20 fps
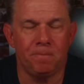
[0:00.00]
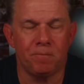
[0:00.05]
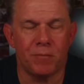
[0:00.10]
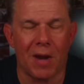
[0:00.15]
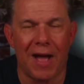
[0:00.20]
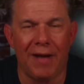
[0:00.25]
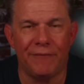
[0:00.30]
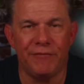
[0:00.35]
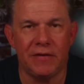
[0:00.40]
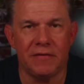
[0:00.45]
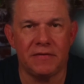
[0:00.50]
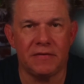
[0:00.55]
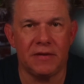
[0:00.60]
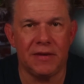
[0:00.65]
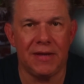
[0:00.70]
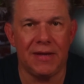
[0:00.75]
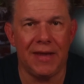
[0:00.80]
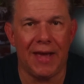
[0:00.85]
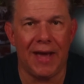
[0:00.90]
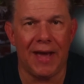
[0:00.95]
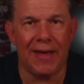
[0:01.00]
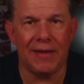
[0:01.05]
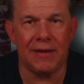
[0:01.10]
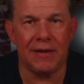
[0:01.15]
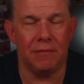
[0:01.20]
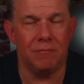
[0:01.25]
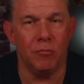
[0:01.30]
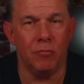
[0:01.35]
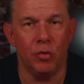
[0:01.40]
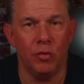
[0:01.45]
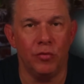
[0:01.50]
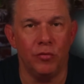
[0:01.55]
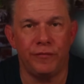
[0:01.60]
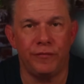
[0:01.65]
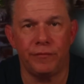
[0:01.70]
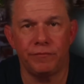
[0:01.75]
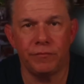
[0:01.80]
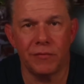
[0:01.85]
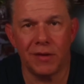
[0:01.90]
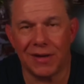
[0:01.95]
Obviously, I can move
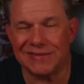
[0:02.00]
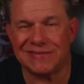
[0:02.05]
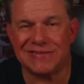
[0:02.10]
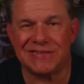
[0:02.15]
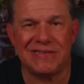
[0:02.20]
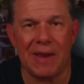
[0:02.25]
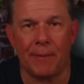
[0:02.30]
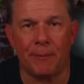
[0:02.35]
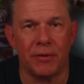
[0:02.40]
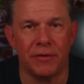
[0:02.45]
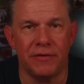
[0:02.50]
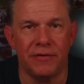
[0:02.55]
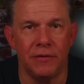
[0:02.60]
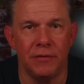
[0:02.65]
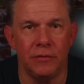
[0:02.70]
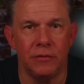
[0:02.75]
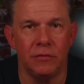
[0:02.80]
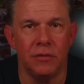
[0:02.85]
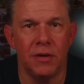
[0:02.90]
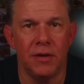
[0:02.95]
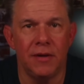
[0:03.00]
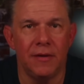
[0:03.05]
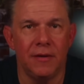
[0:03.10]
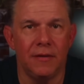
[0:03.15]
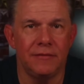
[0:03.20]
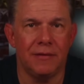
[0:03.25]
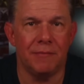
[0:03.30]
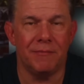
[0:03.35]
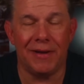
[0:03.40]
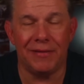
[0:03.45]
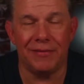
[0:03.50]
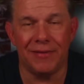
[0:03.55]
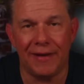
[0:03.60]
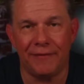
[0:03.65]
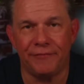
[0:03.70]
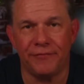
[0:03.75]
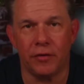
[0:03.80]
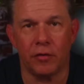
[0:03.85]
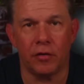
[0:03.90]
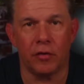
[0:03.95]
a step or two to my
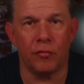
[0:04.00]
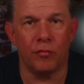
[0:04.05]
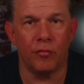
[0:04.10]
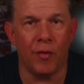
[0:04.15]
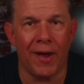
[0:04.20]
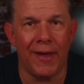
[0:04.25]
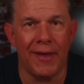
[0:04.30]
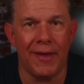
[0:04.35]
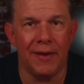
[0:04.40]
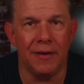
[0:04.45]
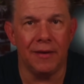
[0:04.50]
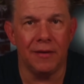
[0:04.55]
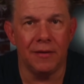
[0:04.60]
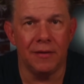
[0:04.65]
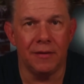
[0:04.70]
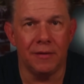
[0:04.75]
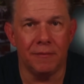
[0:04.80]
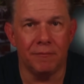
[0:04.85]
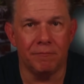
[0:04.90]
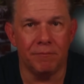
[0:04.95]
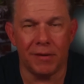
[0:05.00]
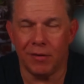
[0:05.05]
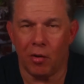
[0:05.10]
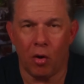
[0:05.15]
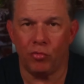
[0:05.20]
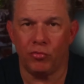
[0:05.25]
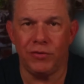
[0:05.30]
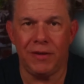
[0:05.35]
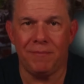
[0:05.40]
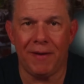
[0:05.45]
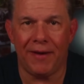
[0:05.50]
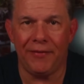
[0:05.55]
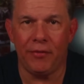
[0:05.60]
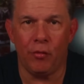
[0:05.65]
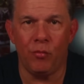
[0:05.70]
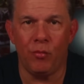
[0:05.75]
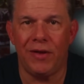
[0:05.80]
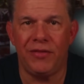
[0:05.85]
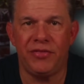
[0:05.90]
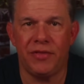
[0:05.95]
left or right, but only by the
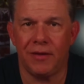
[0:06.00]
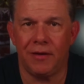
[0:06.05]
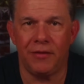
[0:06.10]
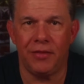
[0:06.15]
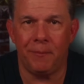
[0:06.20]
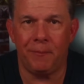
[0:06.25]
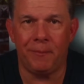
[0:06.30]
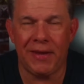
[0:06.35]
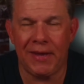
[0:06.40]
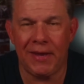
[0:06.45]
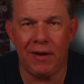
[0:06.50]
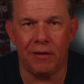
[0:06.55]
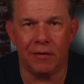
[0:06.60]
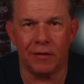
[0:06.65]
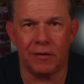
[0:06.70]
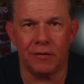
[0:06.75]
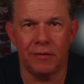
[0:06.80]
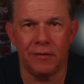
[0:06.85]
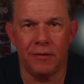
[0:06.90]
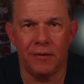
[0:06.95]
width of the pier.